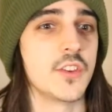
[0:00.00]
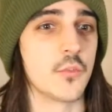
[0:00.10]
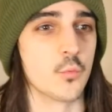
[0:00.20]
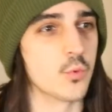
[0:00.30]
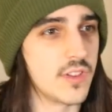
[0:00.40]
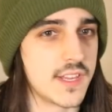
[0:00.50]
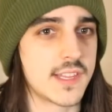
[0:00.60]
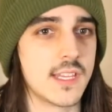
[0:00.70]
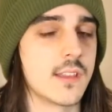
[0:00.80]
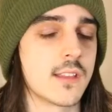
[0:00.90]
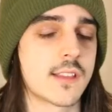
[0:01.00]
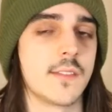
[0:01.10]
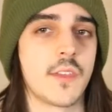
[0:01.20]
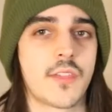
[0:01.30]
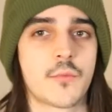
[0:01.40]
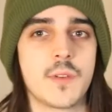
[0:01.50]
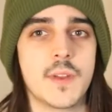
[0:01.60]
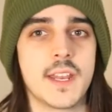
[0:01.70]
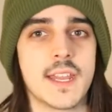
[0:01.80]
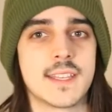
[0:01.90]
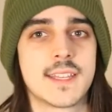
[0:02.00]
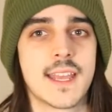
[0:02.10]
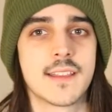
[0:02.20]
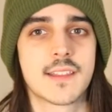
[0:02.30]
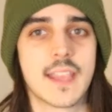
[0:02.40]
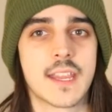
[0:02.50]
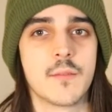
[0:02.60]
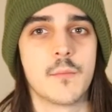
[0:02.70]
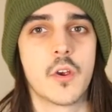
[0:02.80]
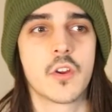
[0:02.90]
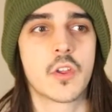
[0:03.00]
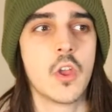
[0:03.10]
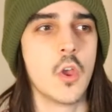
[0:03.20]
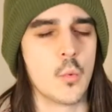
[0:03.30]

You can really see this in the 3-minute and 10-second mark